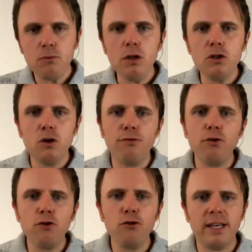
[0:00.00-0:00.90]
So the
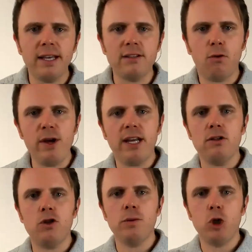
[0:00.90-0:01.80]
first thing is, if we
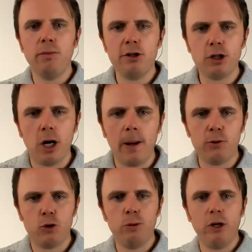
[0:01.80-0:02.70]
consume too much carbs
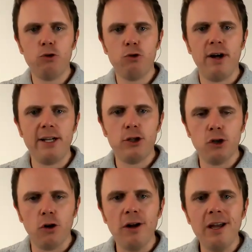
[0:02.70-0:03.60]
or too much refined
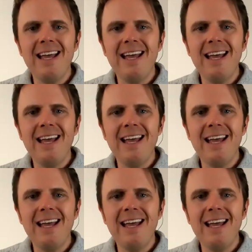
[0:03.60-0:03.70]
sugar,